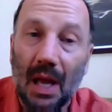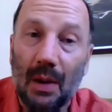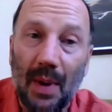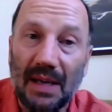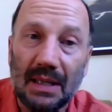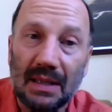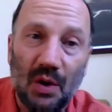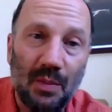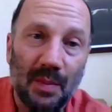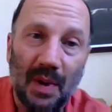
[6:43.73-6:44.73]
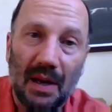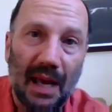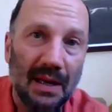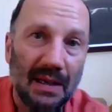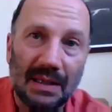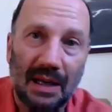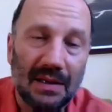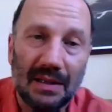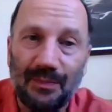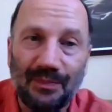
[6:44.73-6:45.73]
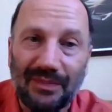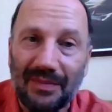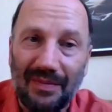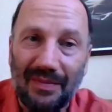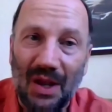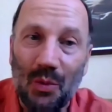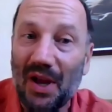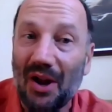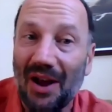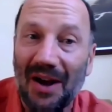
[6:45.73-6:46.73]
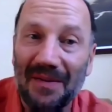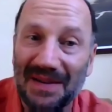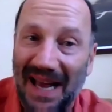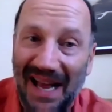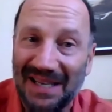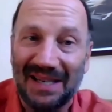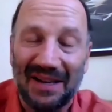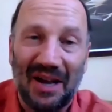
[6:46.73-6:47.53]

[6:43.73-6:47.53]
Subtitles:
And we went to the supermarkets and we got laughed at.